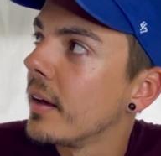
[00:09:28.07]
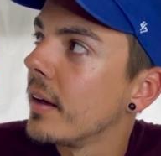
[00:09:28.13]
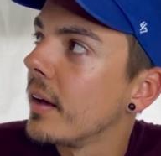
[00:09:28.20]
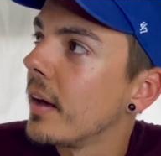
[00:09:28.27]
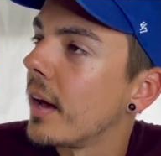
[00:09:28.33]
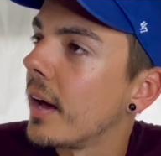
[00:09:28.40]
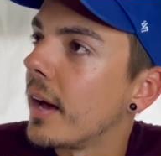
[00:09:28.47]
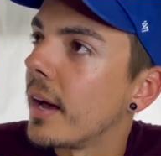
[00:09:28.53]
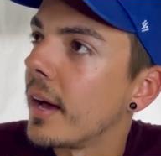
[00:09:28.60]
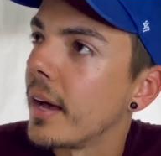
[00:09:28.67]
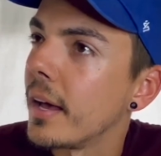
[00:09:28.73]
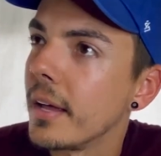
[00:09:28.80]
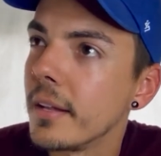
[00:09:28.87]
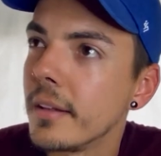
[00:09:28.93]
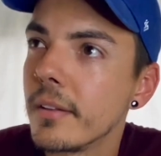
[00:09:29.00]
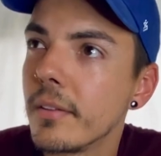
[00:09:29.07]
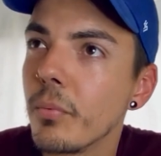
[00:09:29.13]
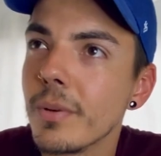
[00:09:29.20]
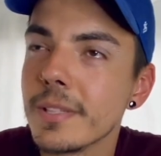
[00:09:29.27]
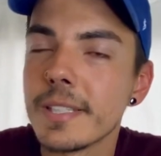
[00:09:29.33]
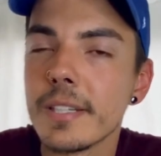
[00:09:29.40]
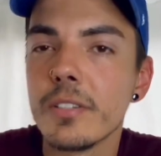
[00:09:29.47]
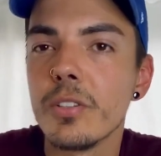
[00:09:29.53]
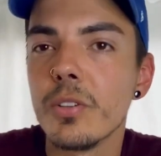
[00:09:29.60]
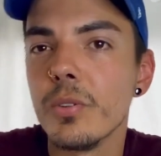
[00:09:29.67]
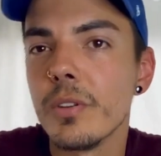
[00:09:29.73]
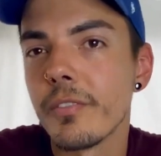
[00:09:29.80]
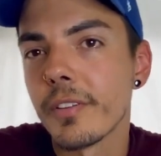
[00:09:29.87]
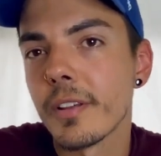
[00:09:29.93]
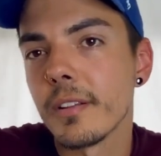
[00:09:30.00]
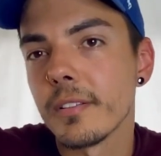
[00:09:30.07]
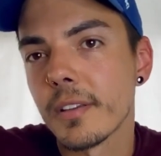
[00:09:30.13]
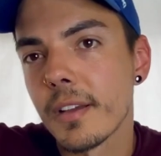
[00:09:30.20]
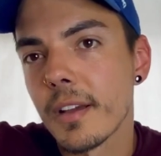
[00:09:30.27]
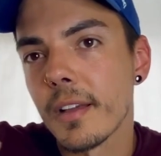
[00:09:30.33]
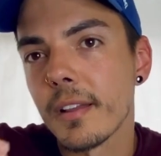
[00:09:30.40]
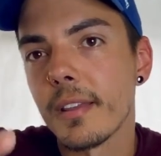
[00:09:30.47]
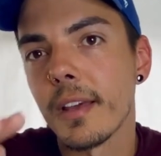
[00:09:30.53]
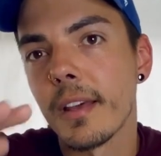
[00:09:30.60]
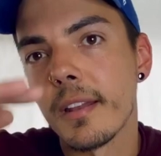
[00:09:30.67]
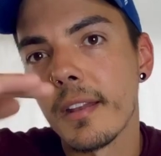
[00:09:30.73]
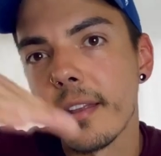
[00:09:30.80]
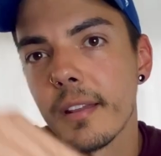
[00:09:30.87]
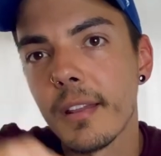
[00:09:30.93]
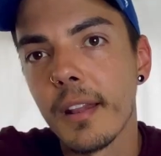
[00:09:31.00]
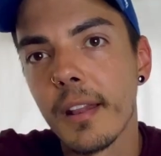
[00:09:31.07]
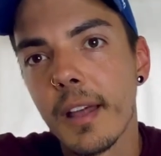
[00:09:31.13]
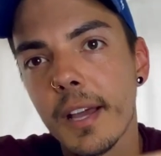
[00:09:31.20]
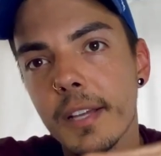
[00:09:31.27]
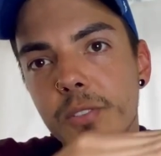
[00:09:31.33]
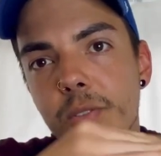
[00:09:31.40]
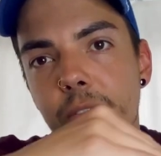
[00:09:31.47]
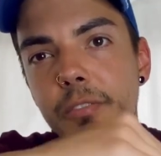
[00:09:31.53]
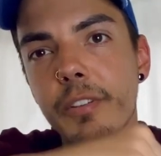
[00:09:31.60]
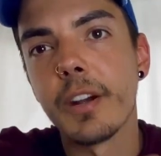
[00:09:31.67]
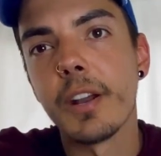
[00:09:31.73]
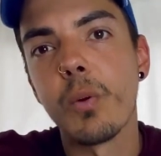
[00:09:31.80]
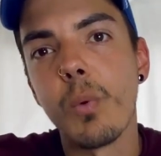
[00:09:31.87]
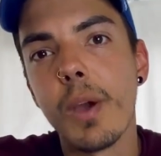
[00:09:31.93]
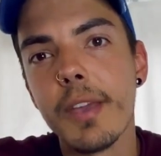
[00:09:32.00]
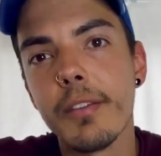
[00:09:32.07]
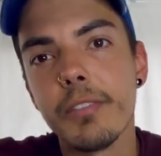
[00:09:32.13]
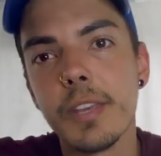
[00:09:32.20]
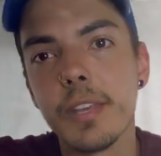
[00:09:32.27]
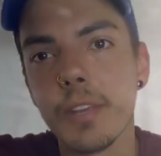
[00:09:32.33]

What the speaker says: it wasn't too difficult to cut that the lines are very wavy. It